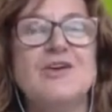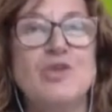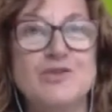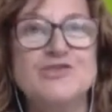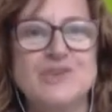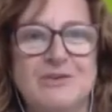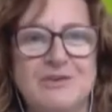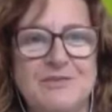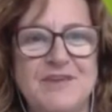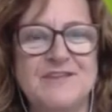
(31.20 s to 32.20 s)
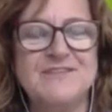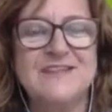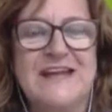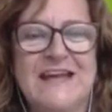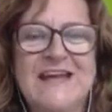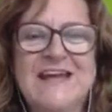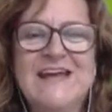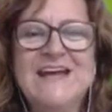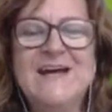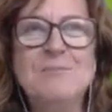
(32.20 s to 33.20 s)
cross geographies.
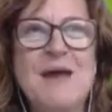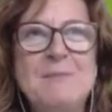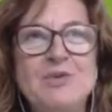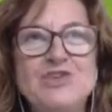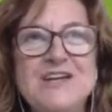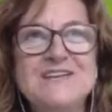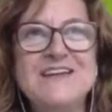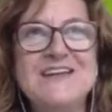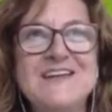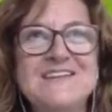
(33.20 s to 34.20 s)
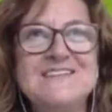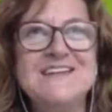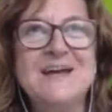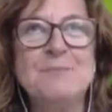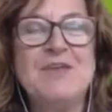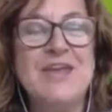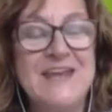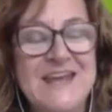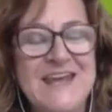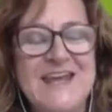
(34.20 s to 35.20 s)
My project is
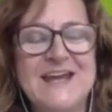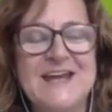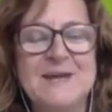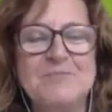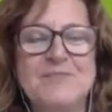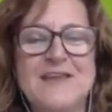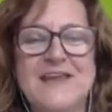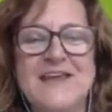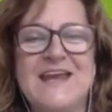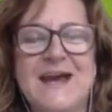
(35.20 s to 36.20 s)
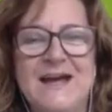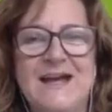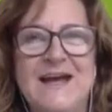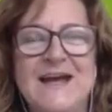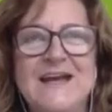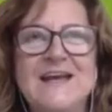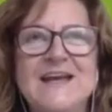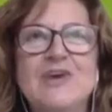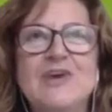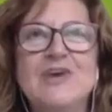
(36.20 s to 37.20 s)
here in Ghana,
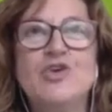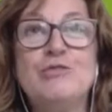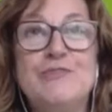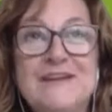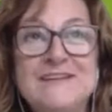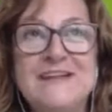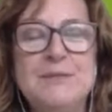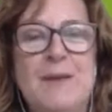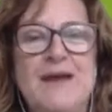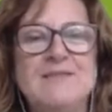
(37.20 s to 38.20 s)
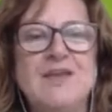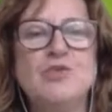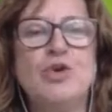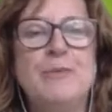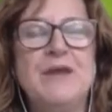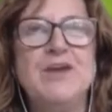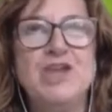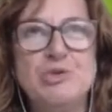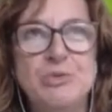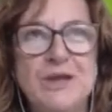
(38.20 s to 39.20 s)
co-funded by the European
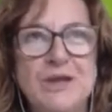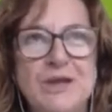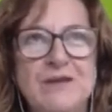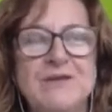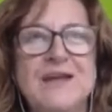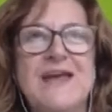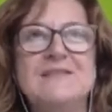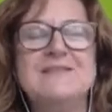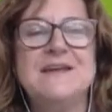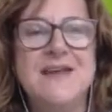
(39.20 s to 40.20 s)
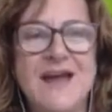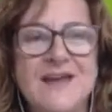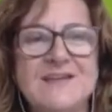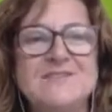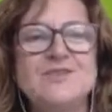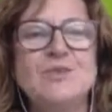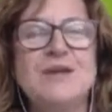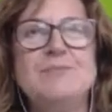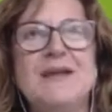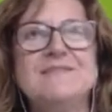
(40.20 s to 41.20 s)
Union and the Alliance to
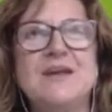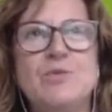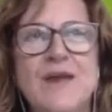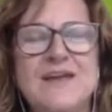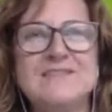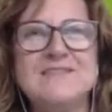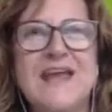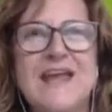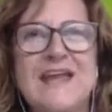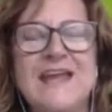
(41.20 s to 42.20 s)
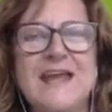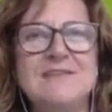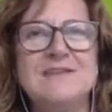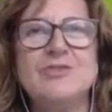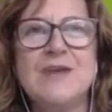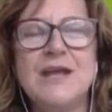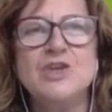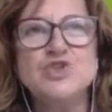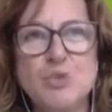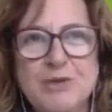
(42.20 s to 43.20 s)
End Plastic Waste. And it's a
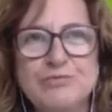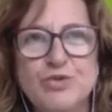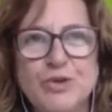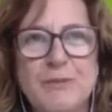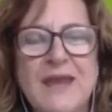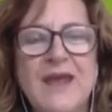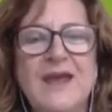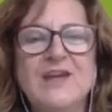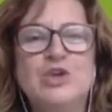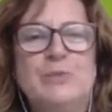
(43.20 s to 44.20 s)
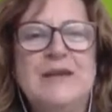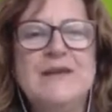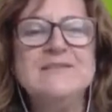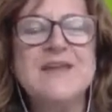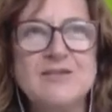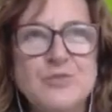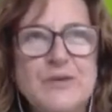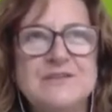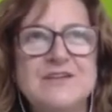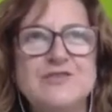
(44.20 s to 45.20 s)
real joy for me to bring the
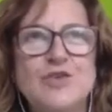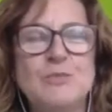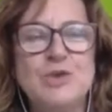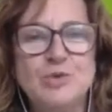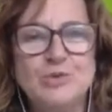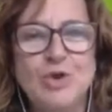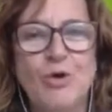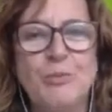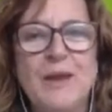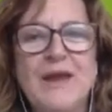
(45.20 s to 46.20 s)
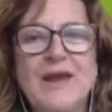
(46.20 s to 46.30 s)
expertise from Europe